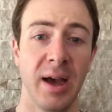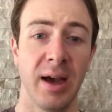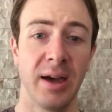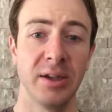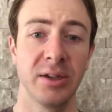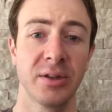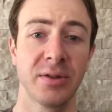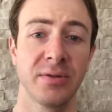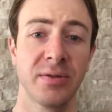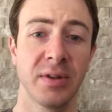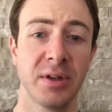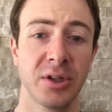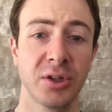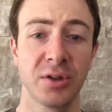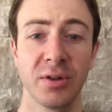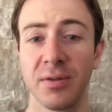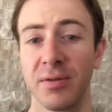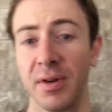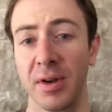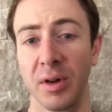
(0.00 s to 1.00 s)
I just
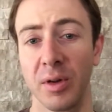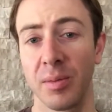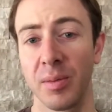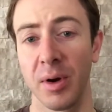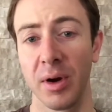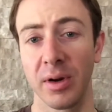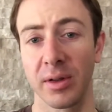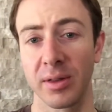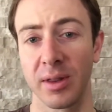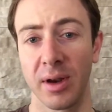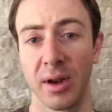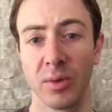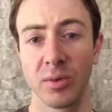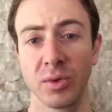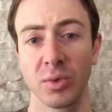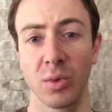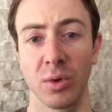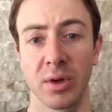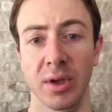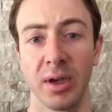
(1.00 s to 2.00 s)
finished the final part that I
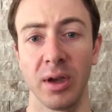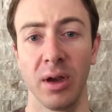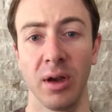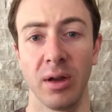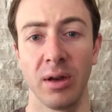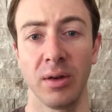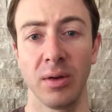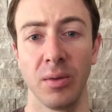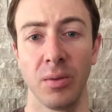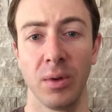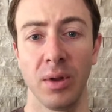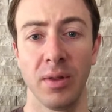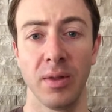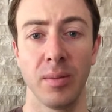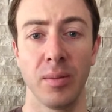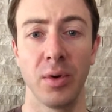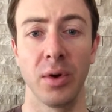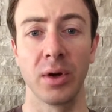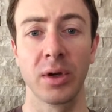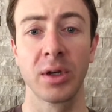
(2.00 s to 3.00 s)
was working on in the
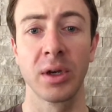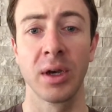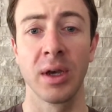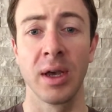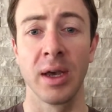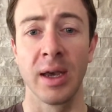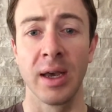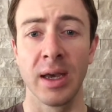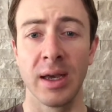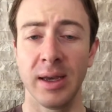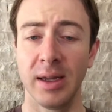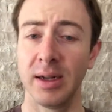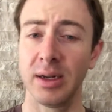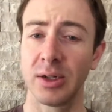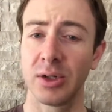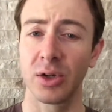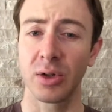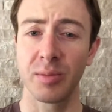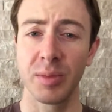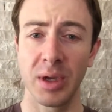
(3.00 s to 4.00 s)
book, and
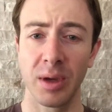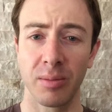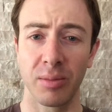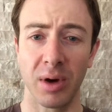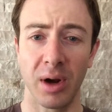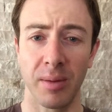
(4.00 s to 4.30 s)
it took me